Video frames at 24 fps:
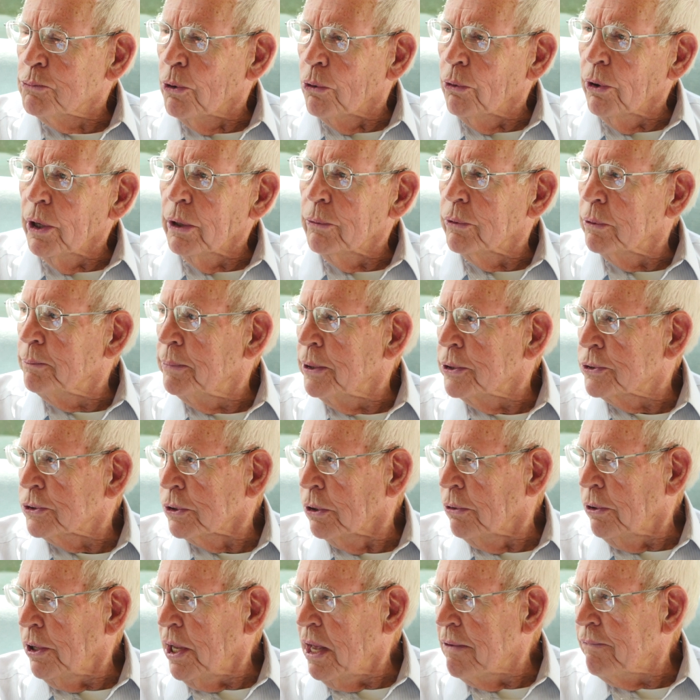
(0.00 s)
more, it would be
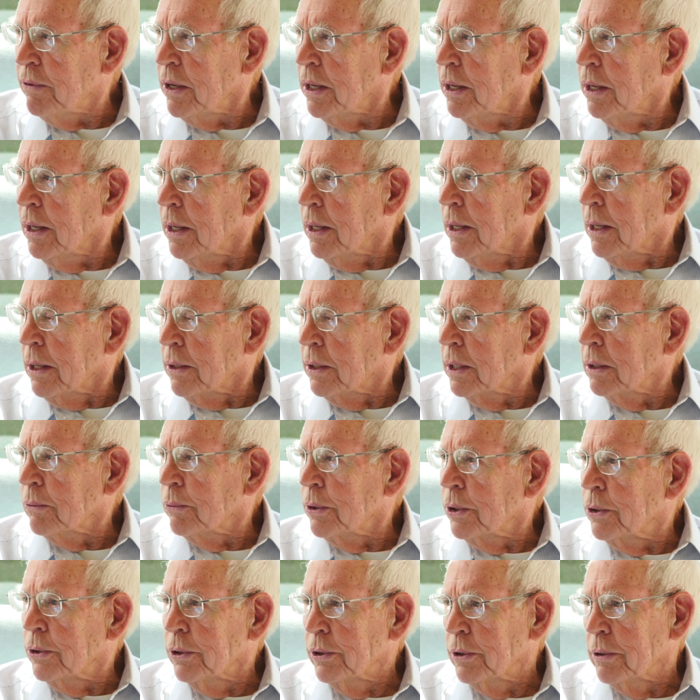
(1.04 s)
so heavy that
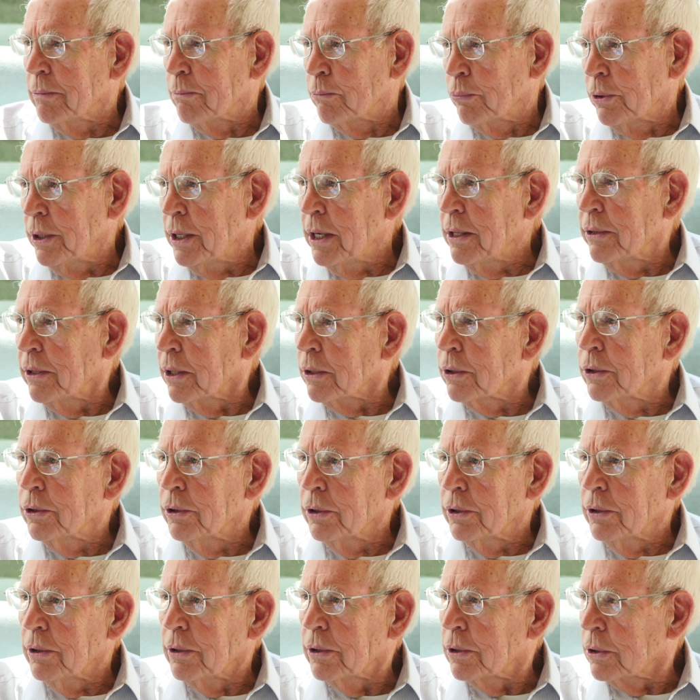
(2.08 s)
we couldn't breathe and
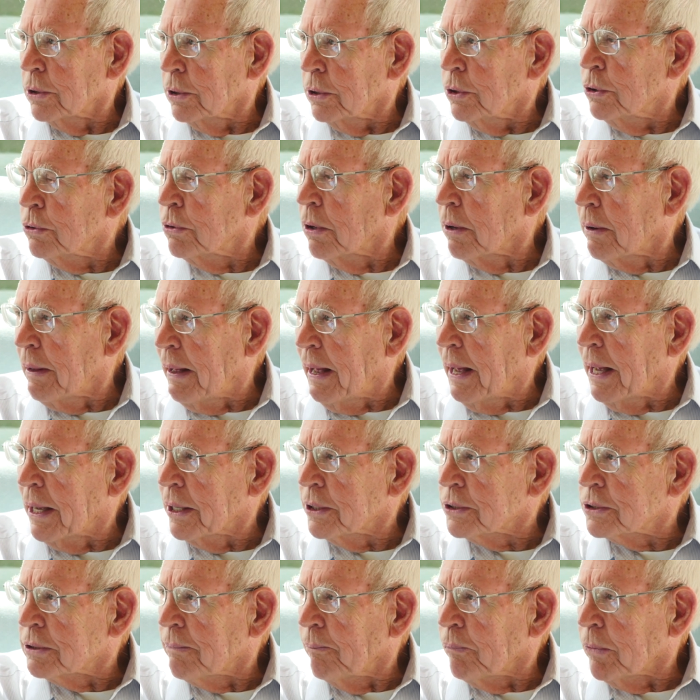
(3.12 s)
couldn't
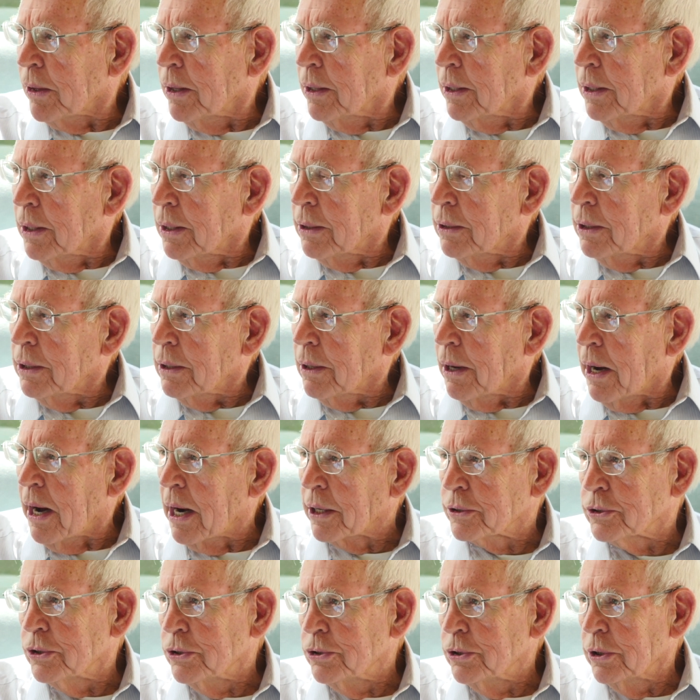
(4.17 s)
utilize the
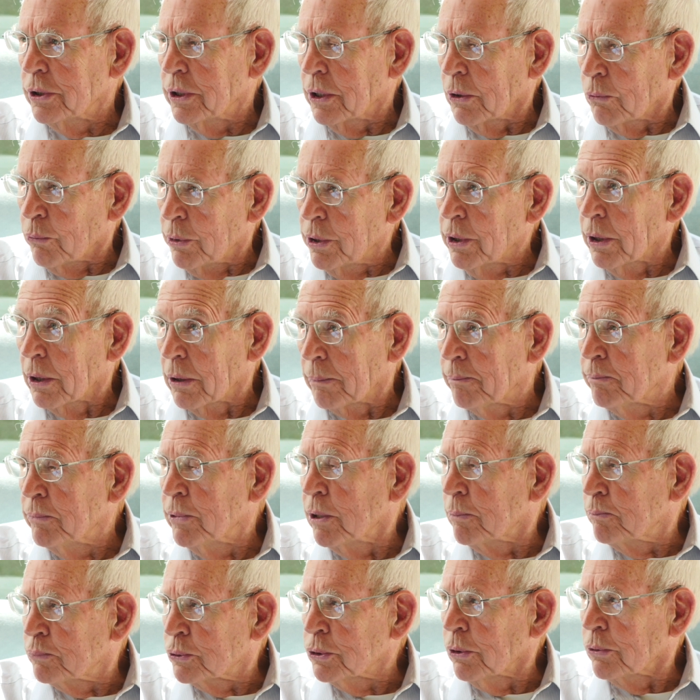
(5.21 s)
oxygen that we are
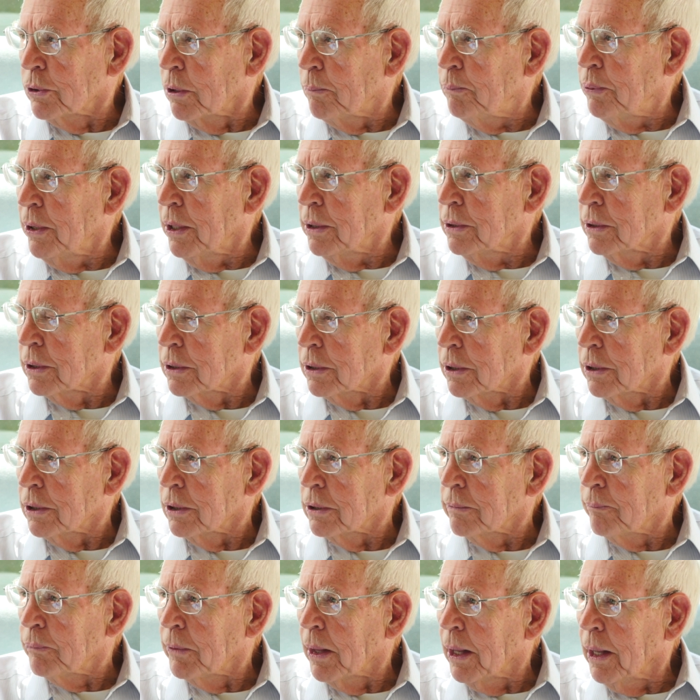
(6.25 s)
so dependent
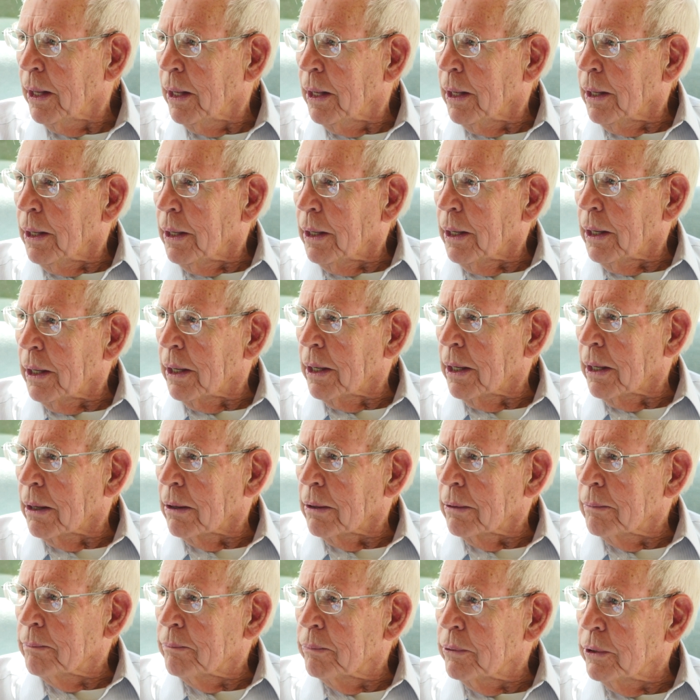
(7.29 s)
on.
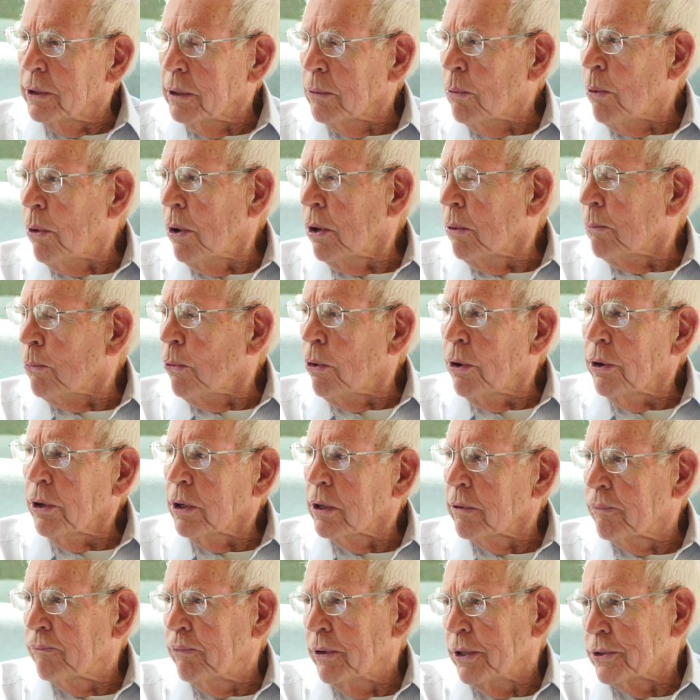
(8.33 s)
The
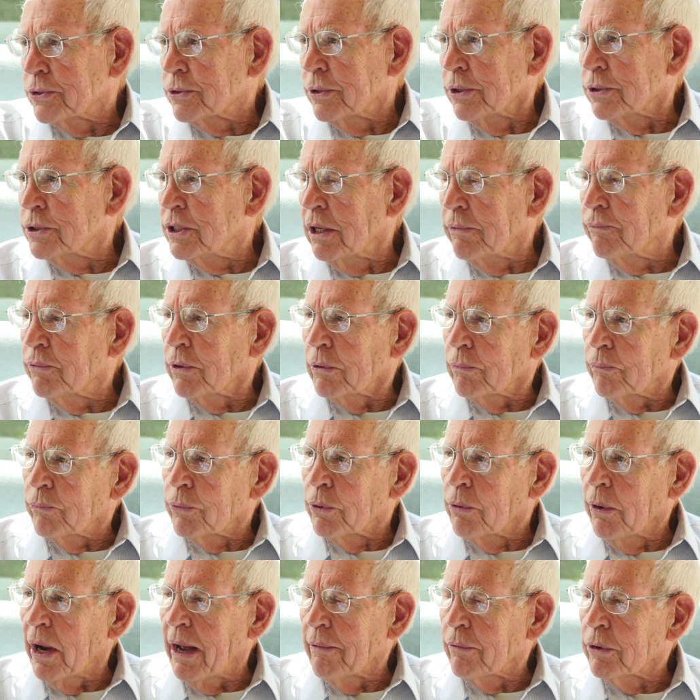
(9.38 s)
water, for instance, if the
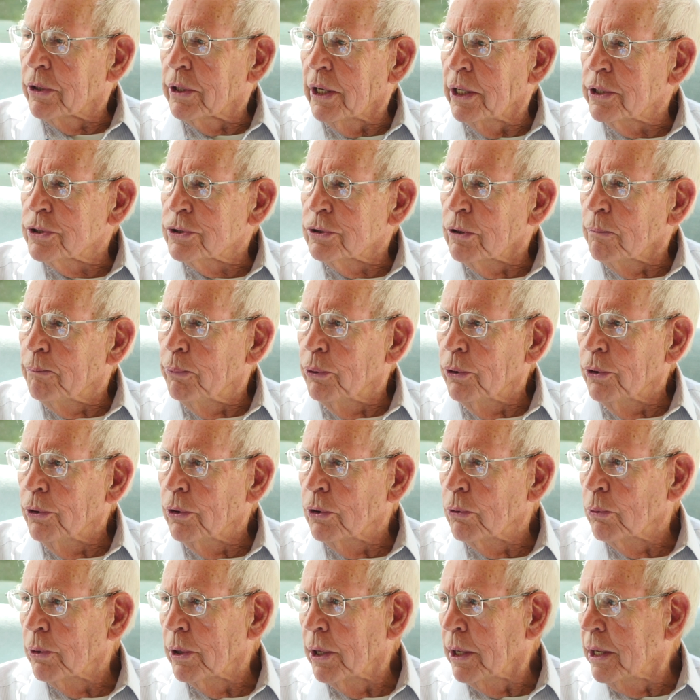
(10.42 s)
gravitational
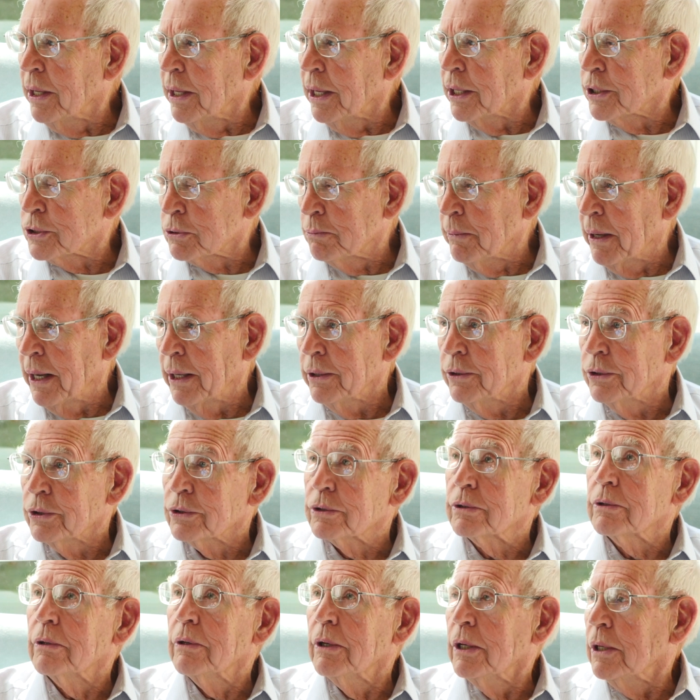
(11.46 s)
pull were less, might just